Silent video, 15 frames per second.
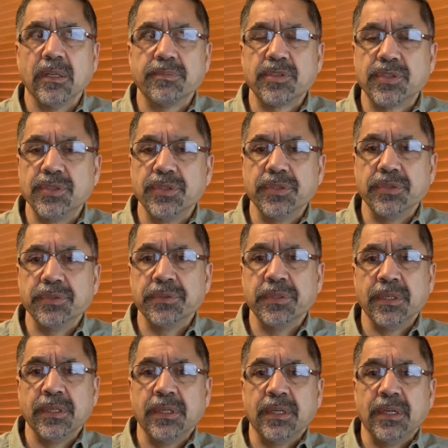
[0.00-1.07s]
to
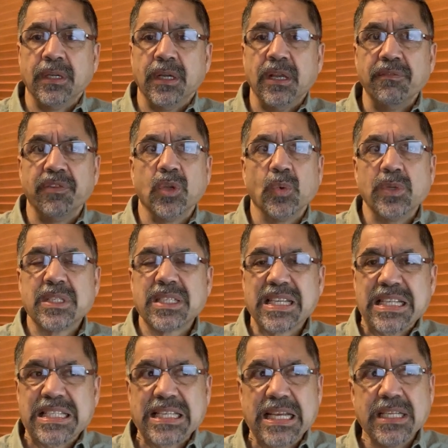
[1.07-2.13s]
influence
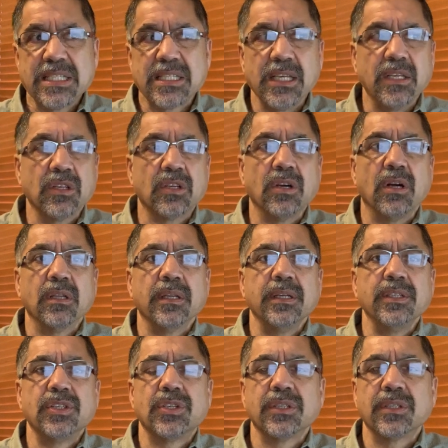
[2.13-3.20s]
success in
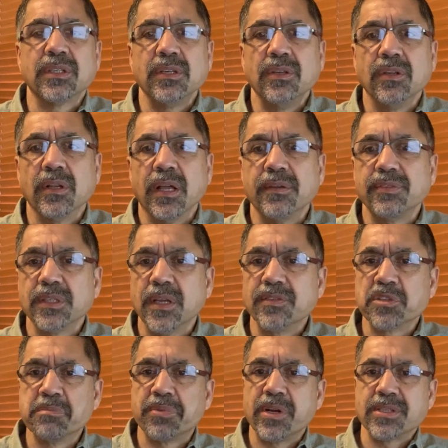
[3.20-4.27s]
college. You'll have to give
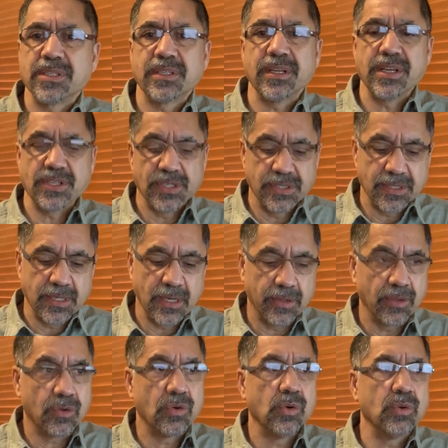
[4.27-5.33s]
some presentations in
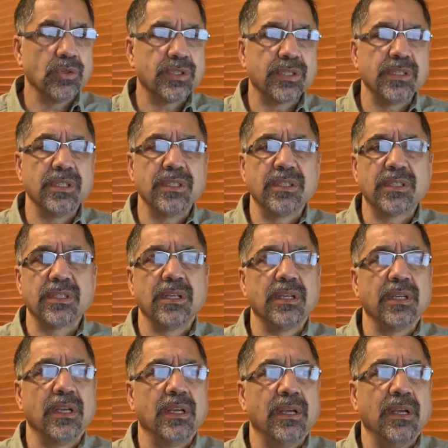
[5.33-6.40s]
other courses.
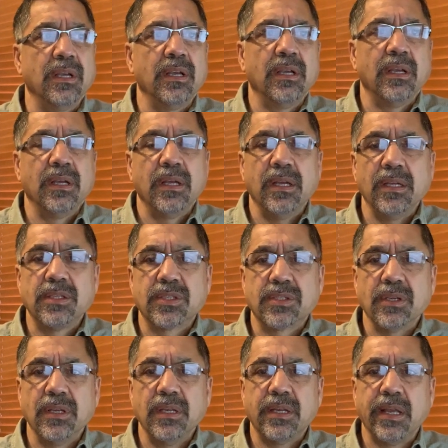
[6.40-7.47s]

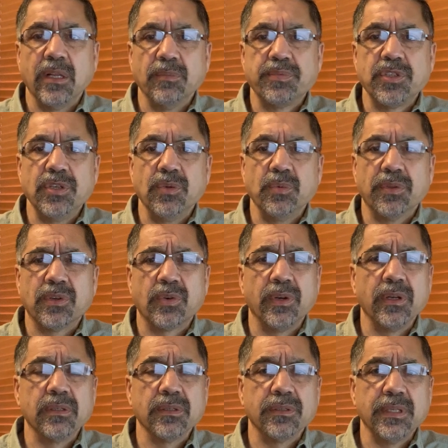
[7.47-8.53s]
It helps you with
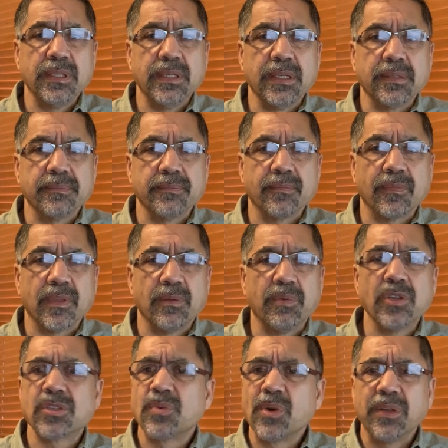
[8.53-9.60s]
critical thinking,
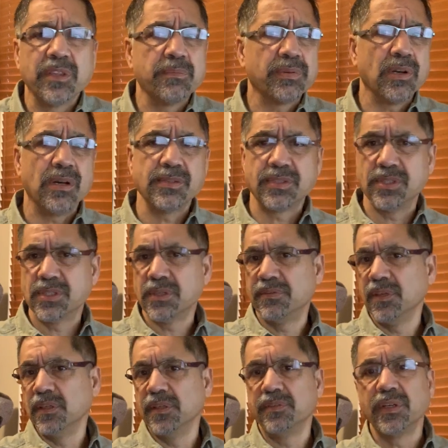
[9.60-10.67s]
because throughout the process of
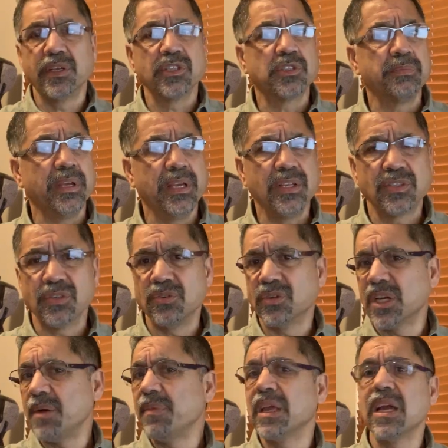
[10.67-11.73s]
delivering a speech or
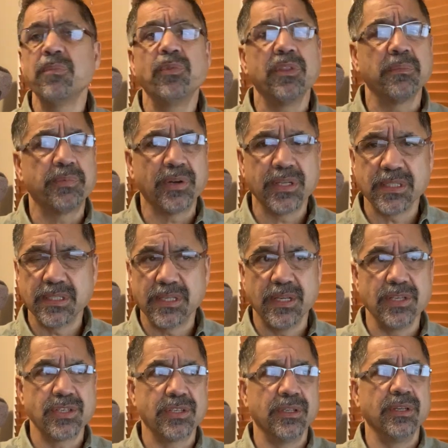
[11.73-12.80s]
coming up with a
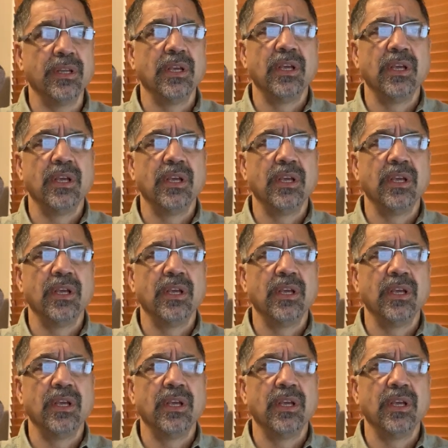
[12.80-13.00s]
presentation,